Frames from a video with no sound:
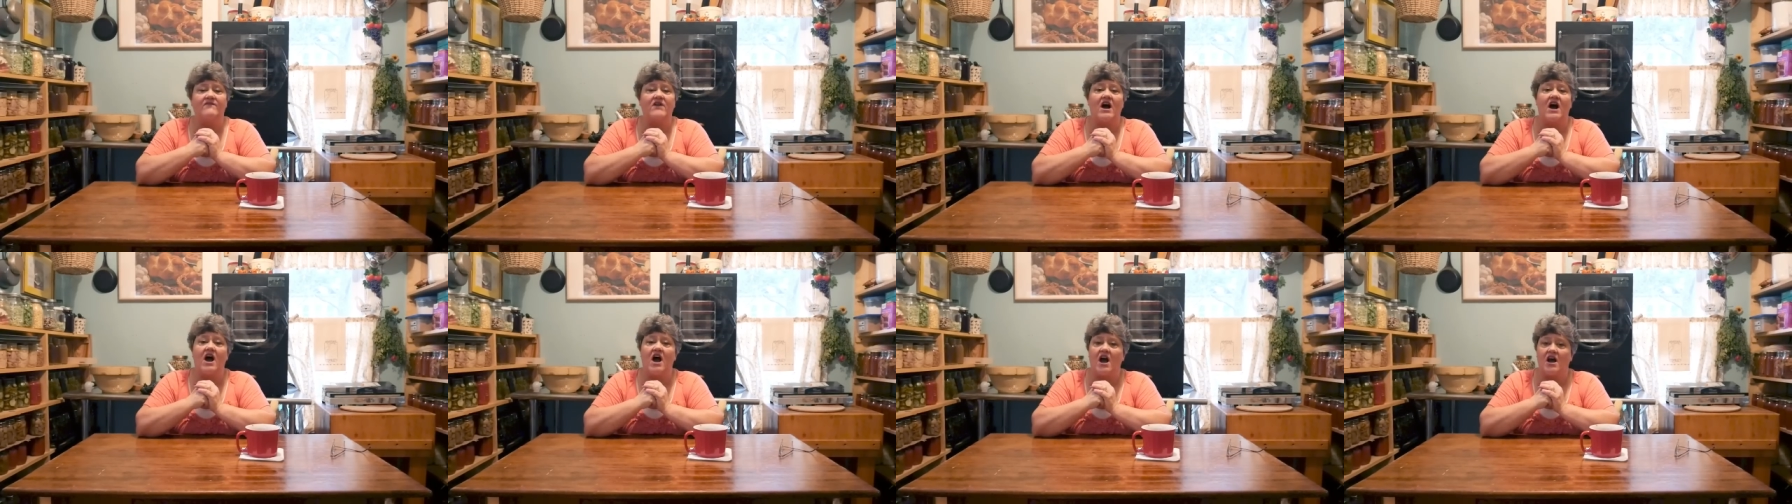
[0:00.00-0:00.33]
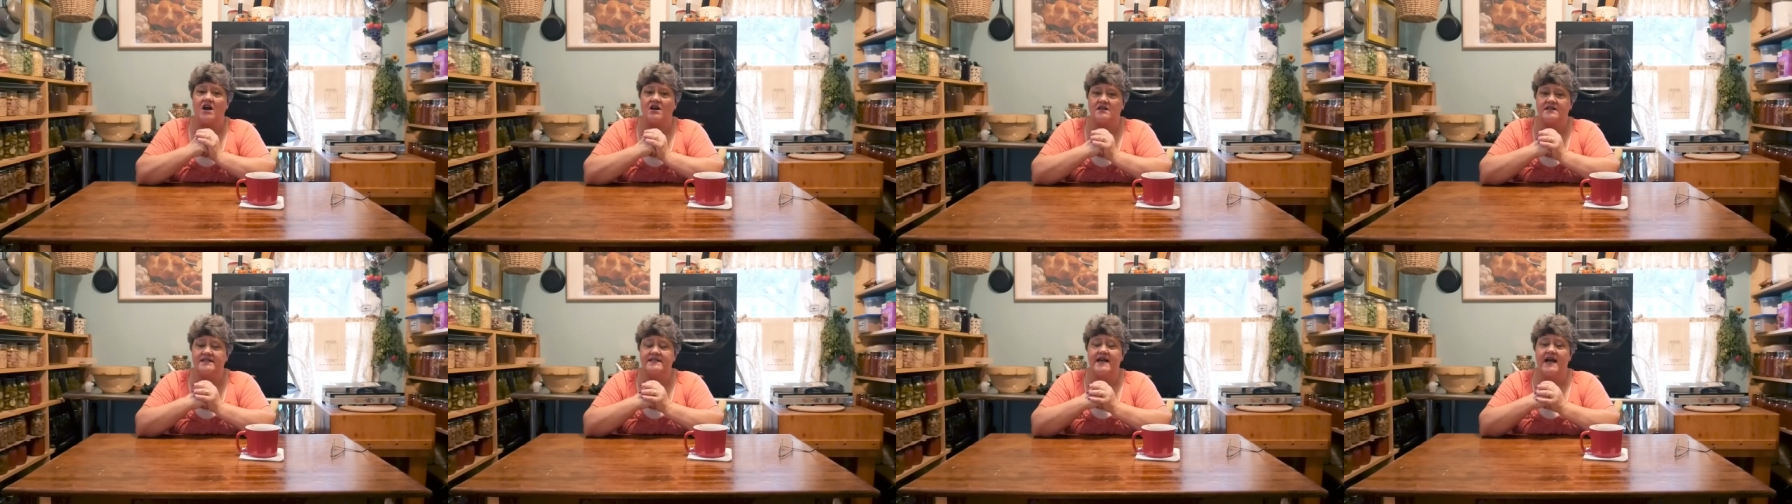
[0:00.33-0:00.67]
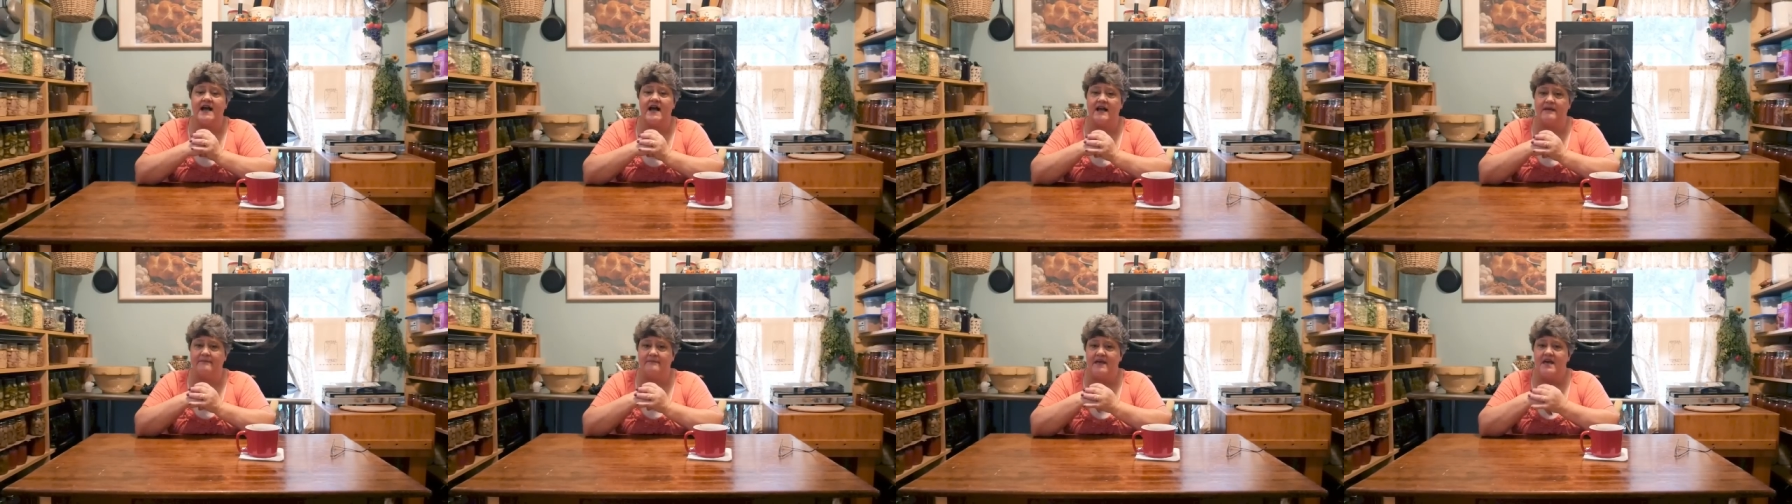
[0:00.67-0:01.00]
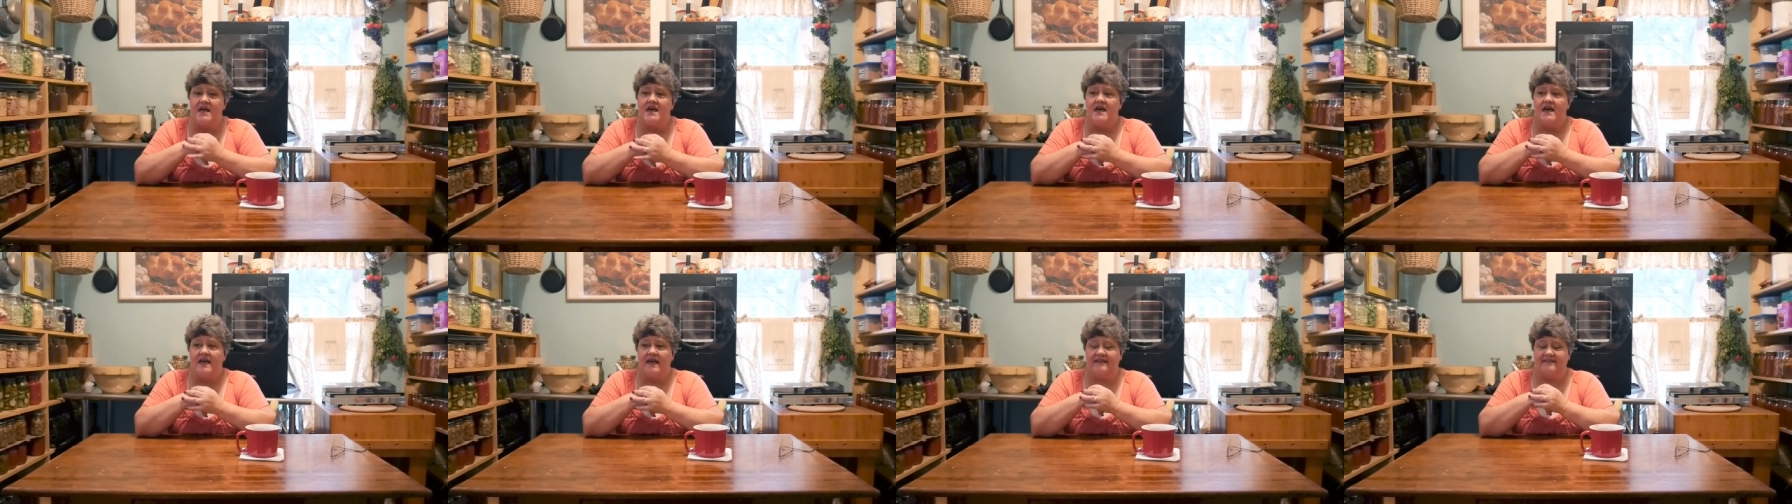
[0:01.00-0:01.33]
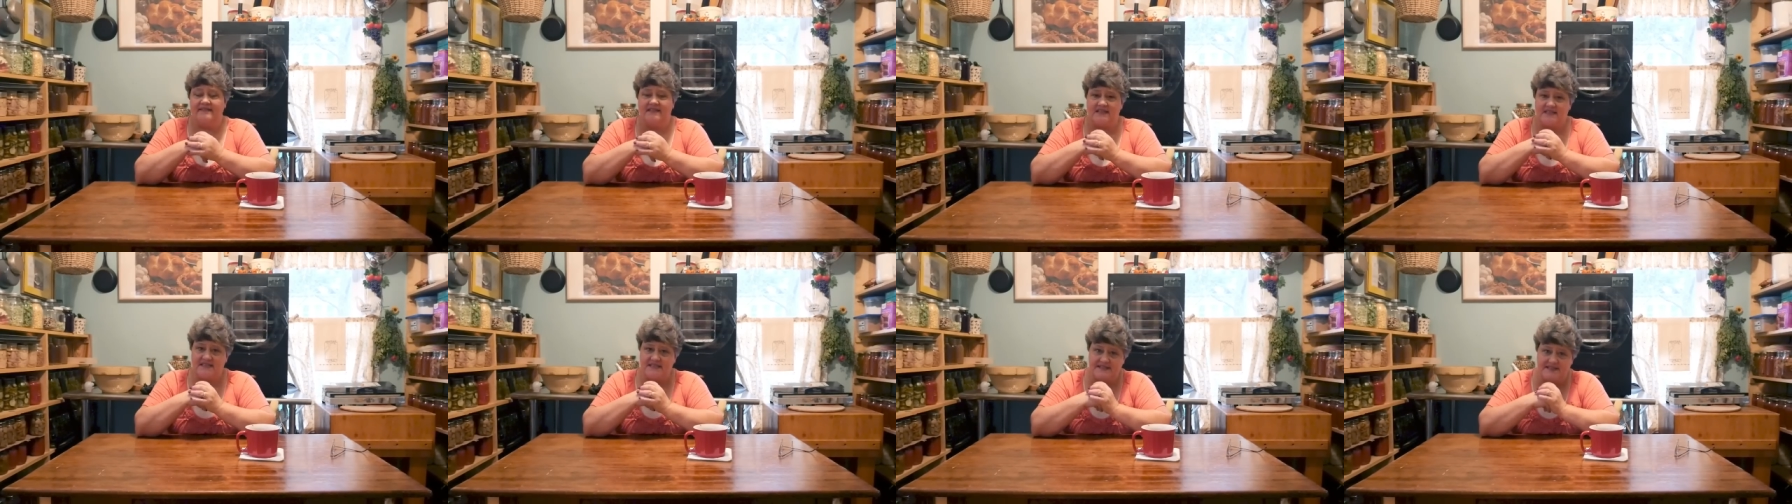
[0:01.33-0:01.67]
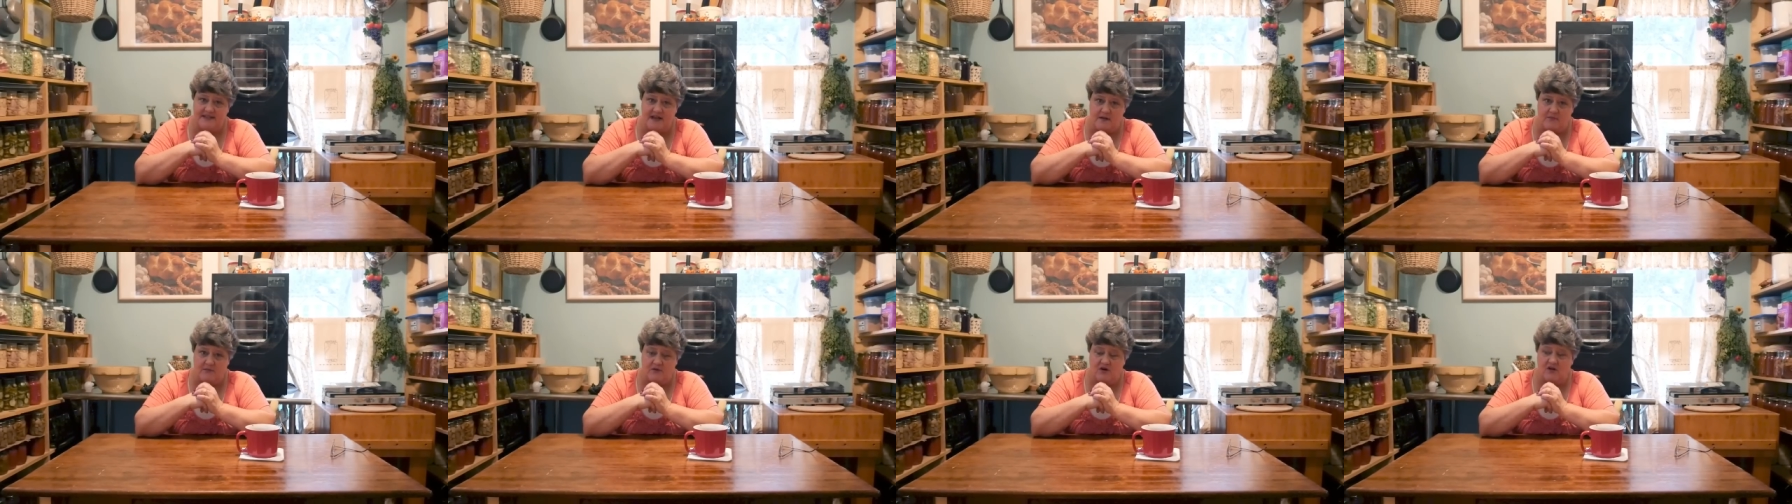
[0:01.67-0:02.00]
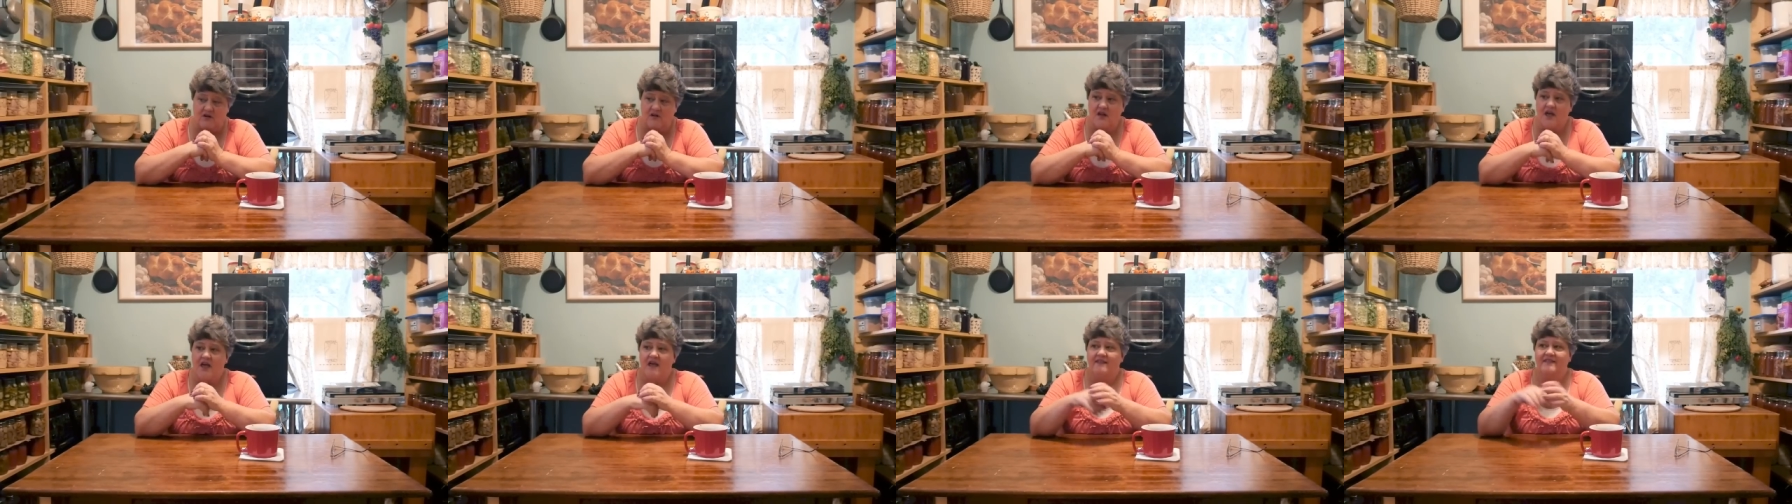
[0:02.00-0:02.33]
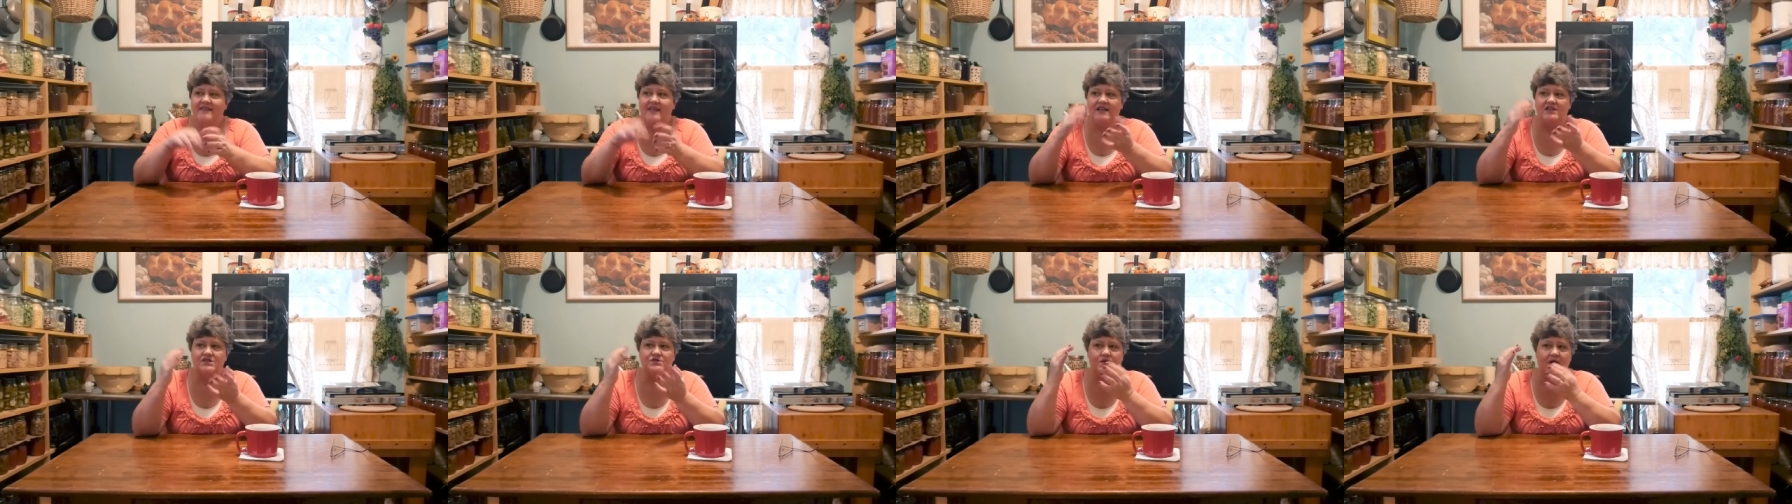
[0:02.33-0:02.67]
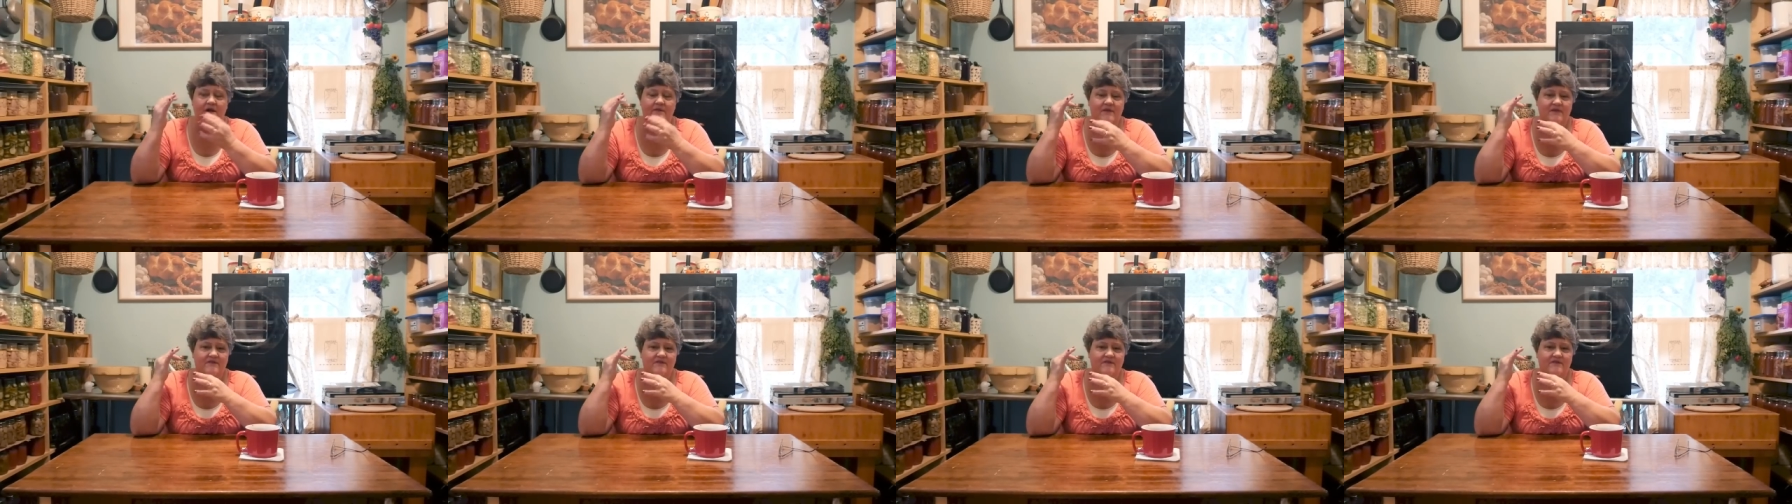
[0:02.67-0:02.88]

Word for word: a hard time in the summer. That's why